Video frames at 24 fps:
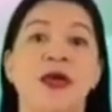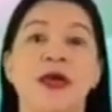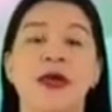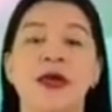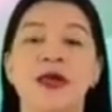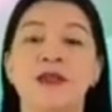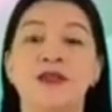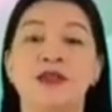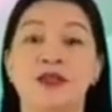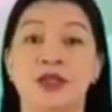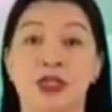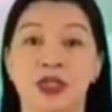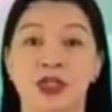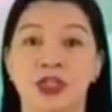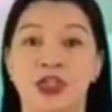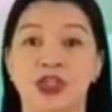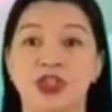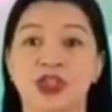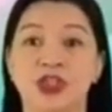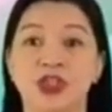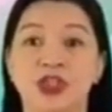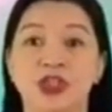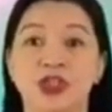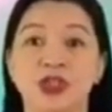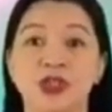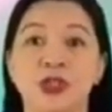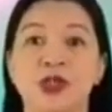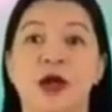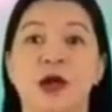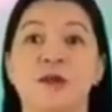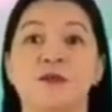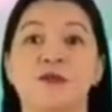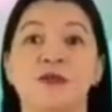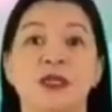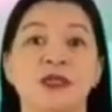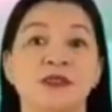and tradition
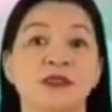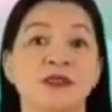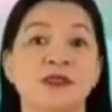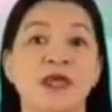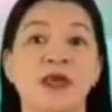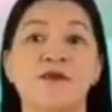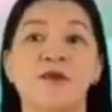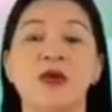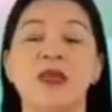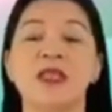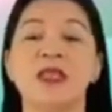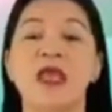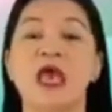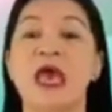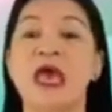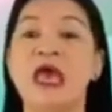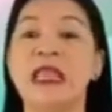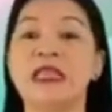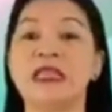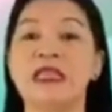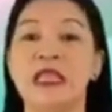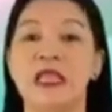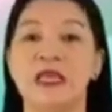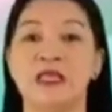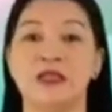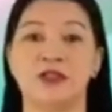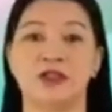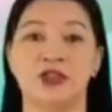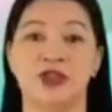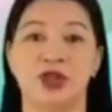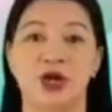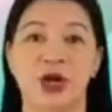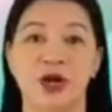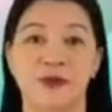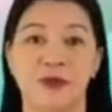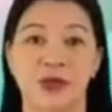of the 7 ethnic
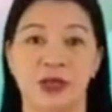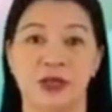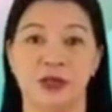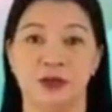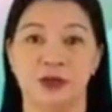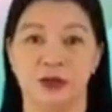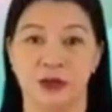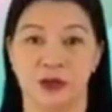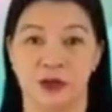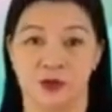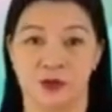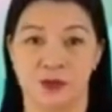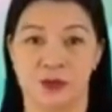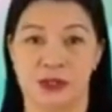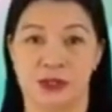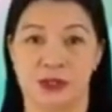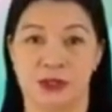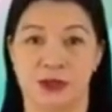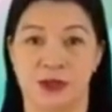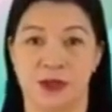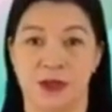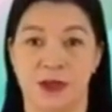tribal groups: